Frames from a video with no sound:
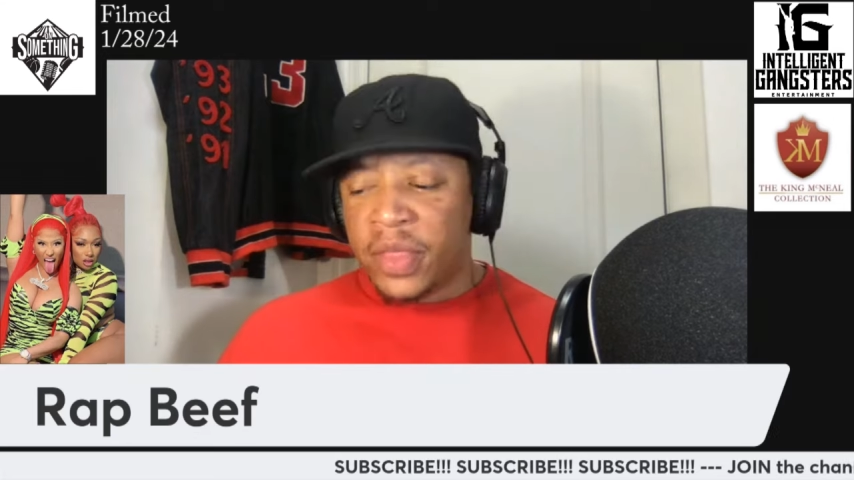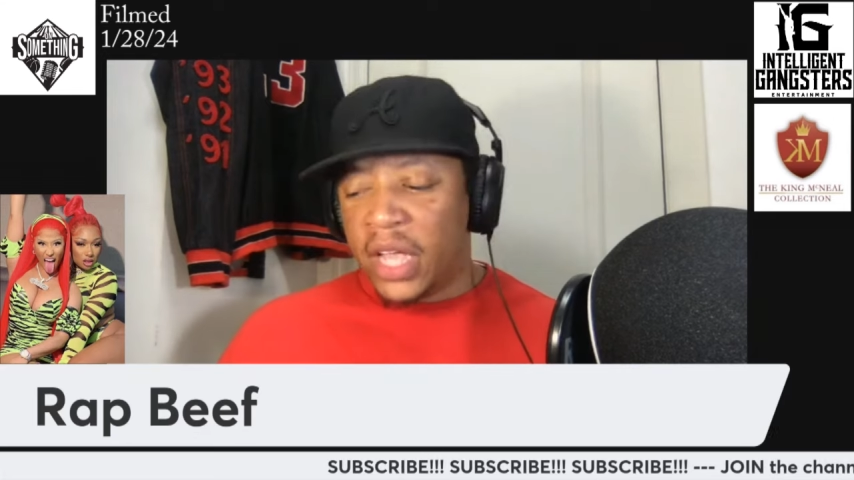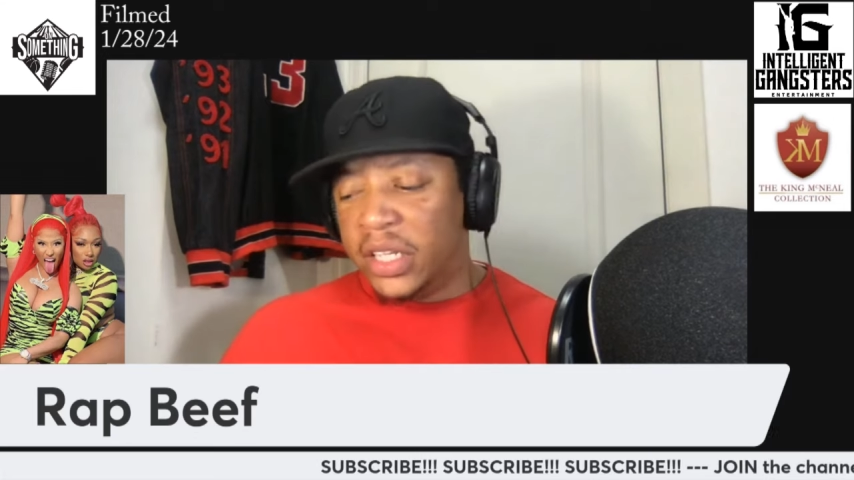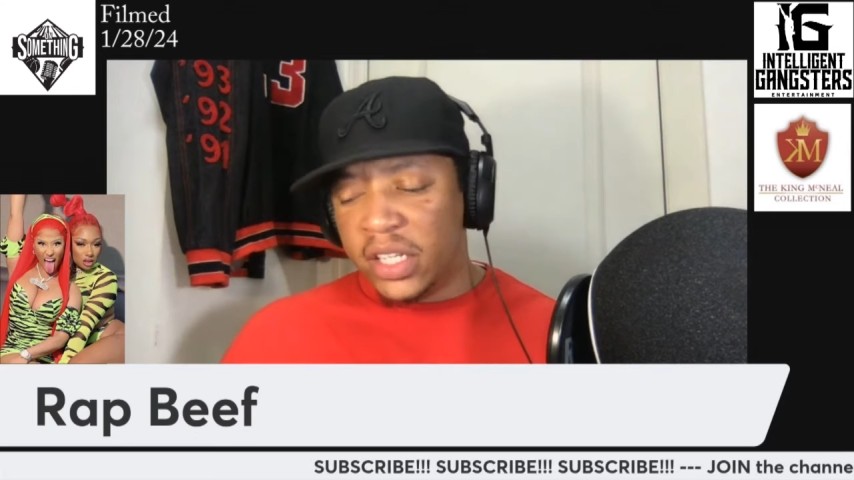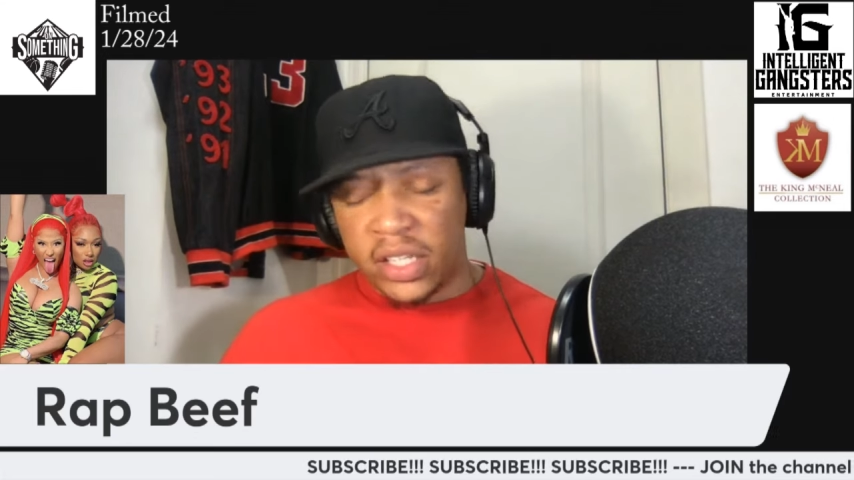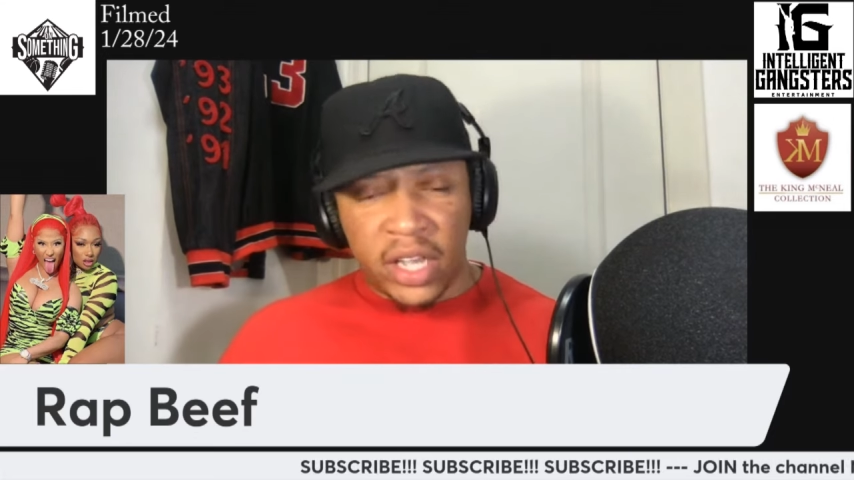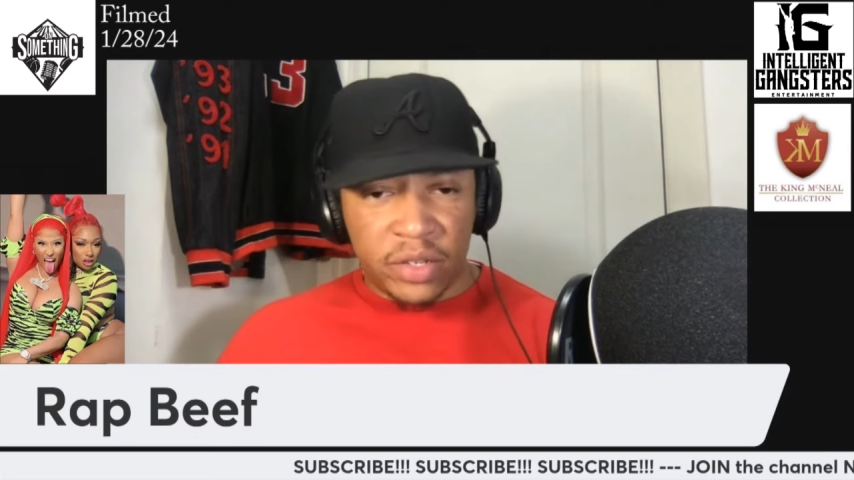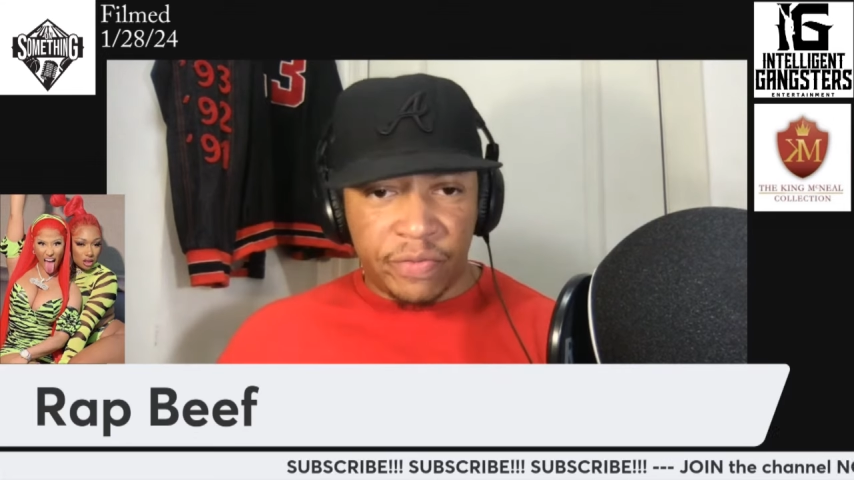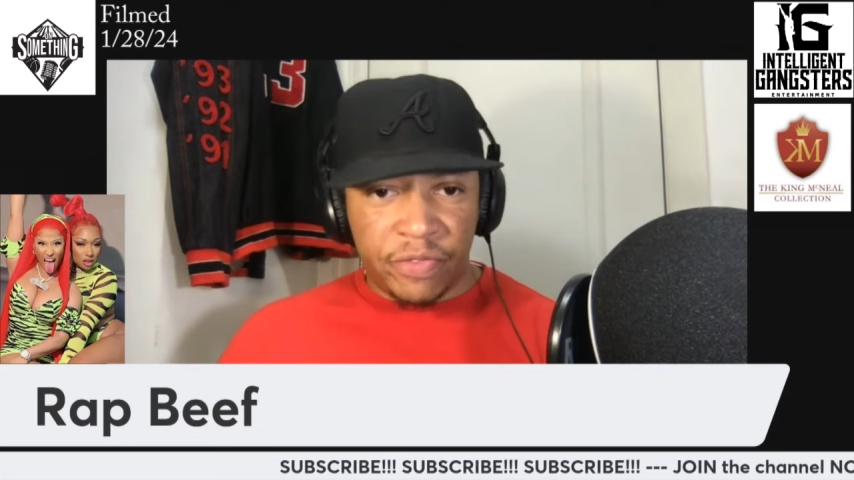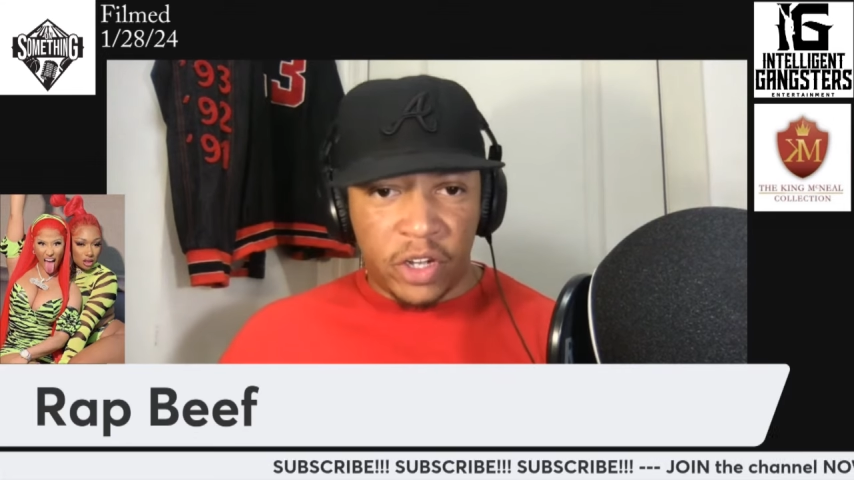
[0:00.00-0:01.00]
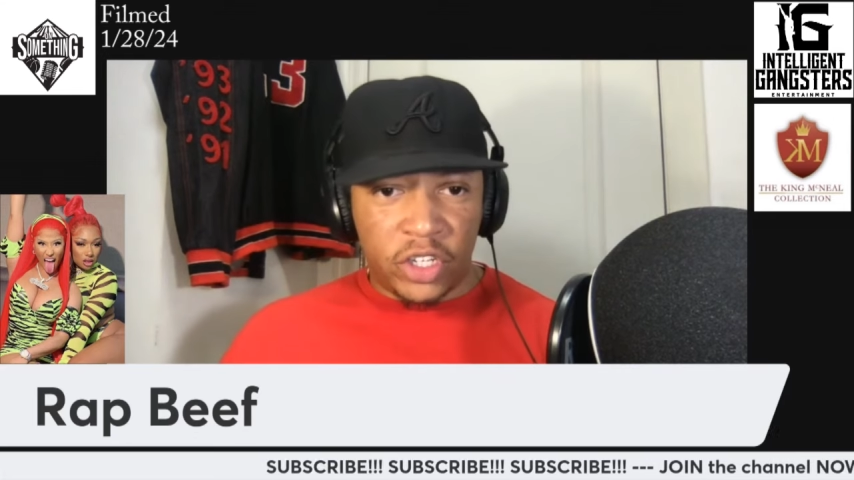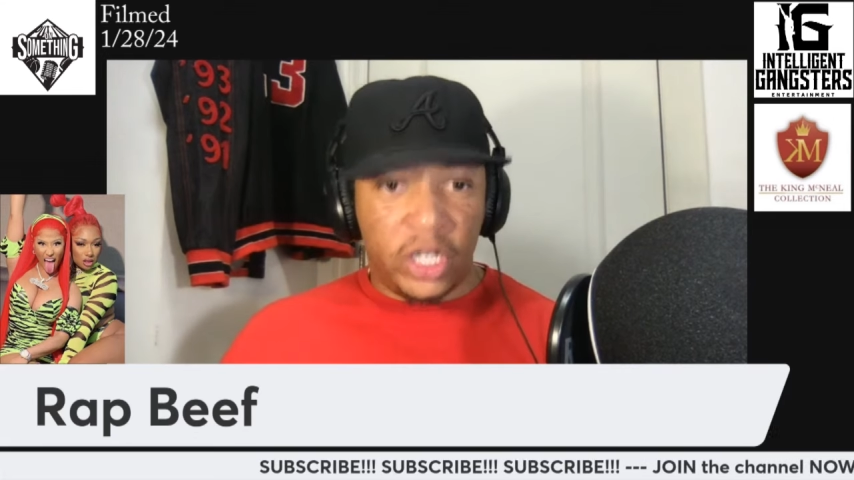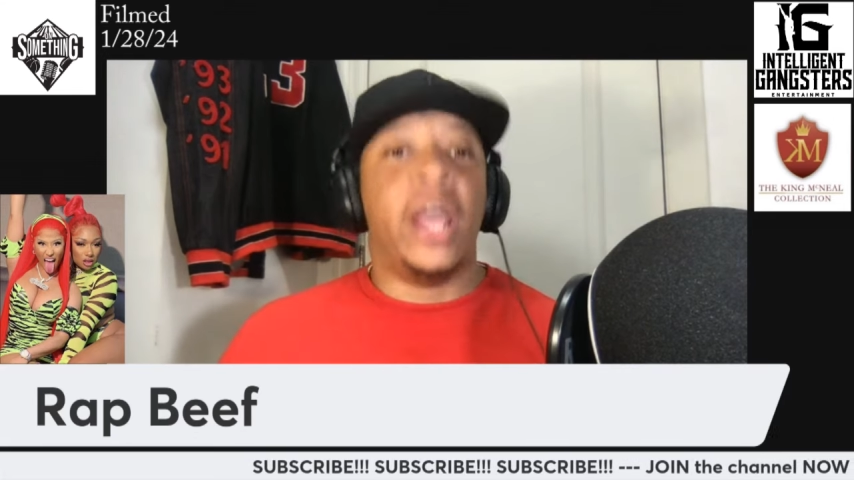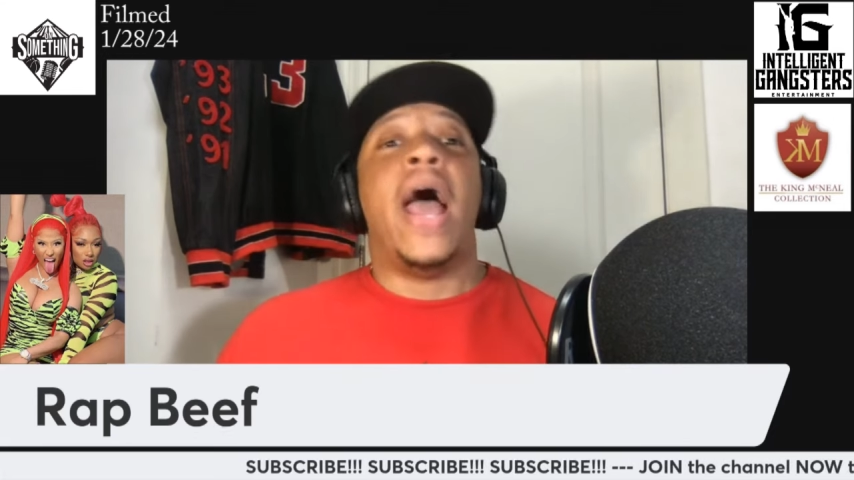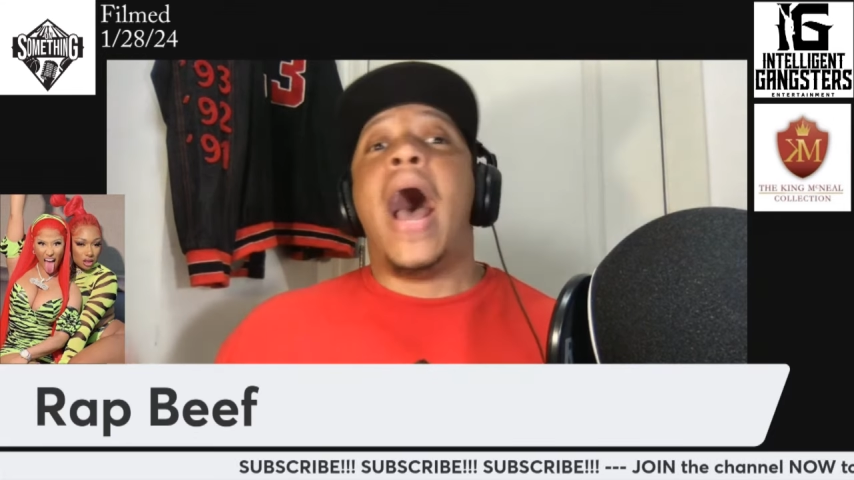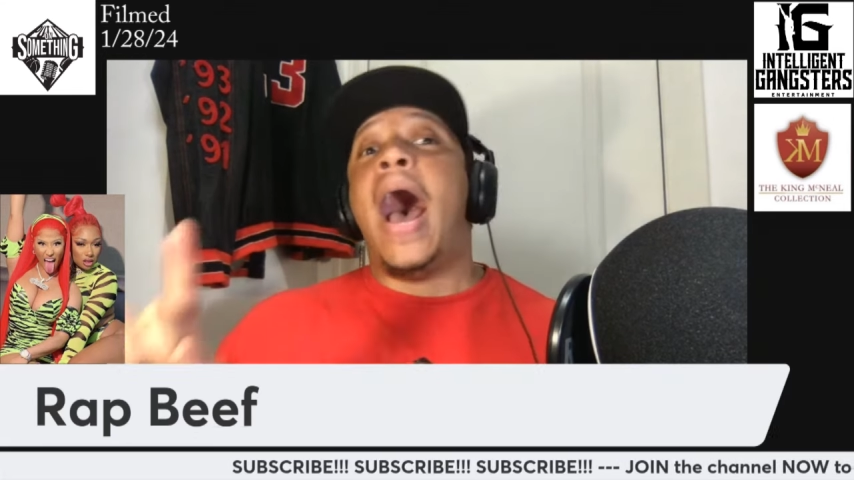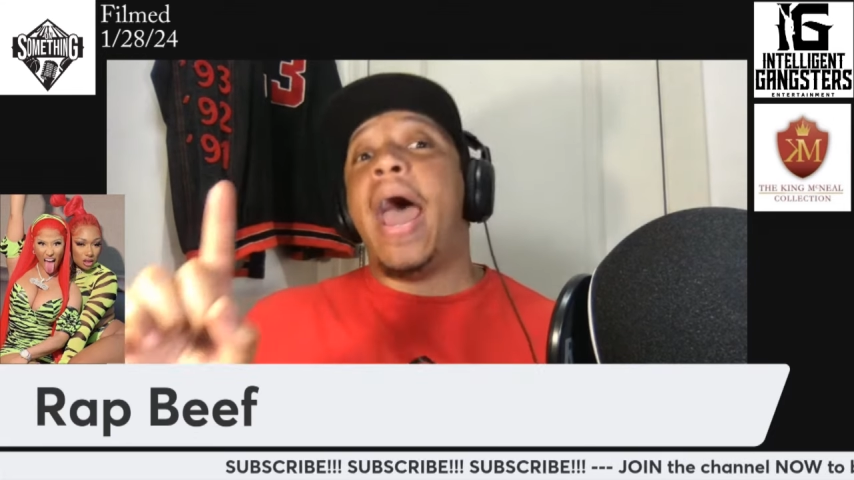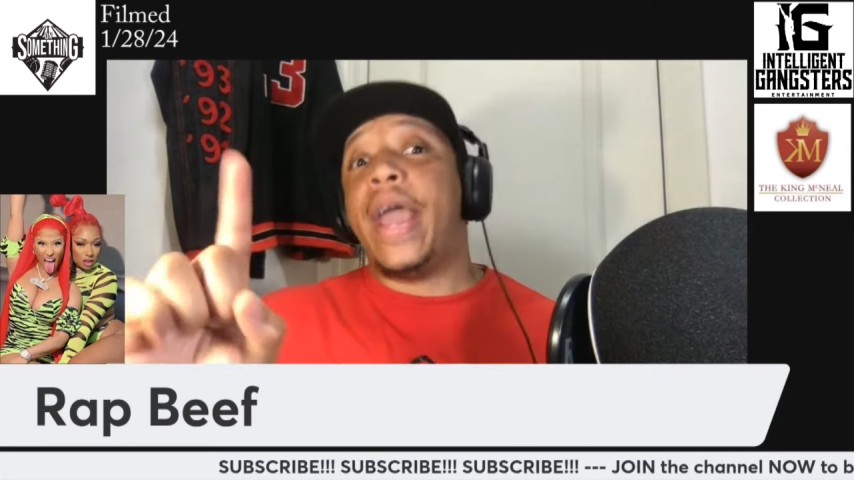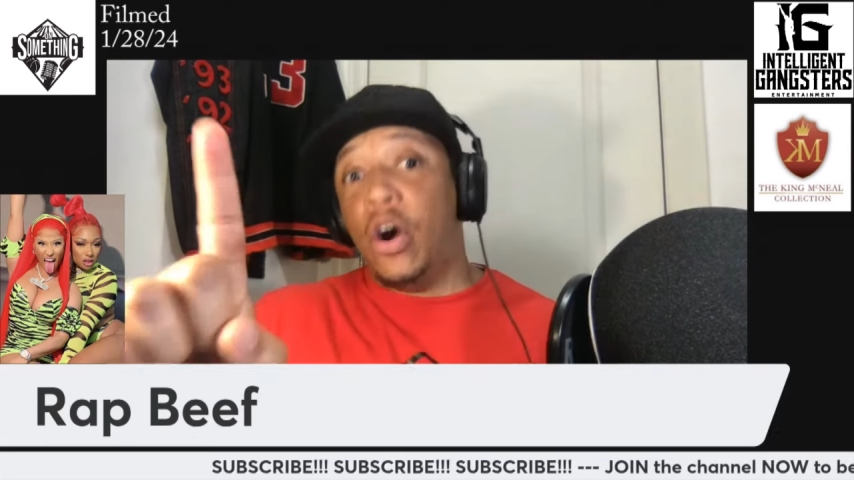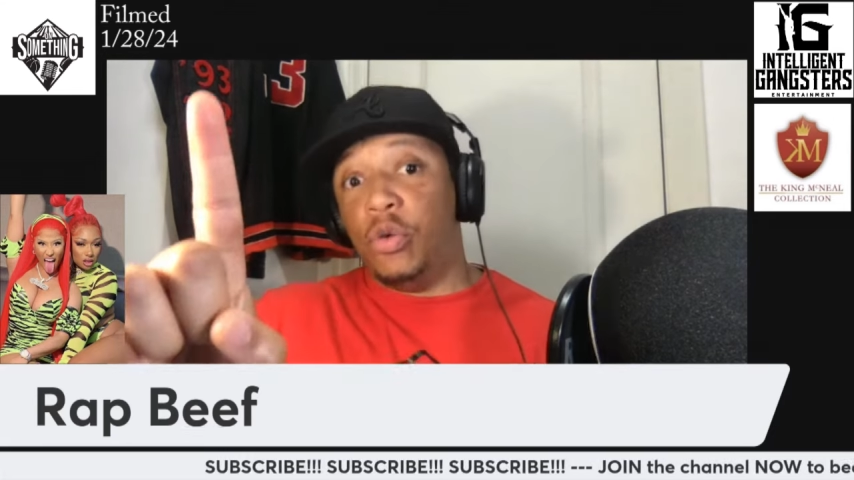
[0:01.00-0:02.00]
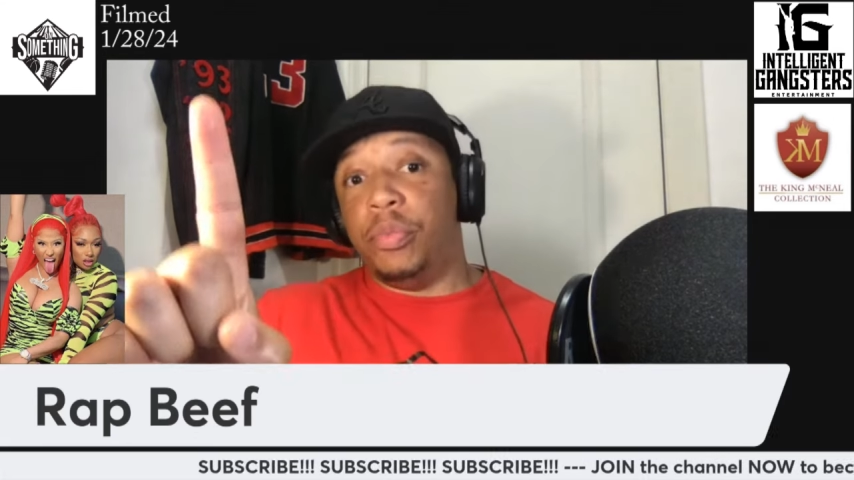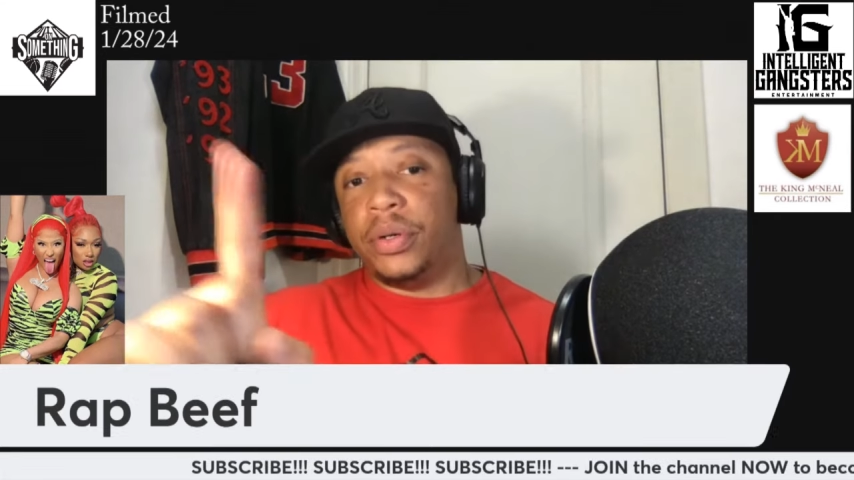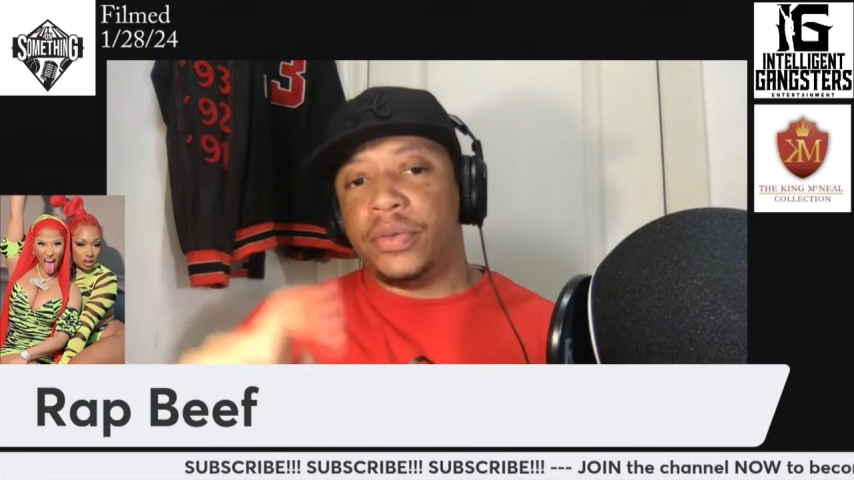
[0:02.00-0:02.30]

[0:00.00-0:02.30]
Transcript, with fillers: that just said some fuck shit. I hope.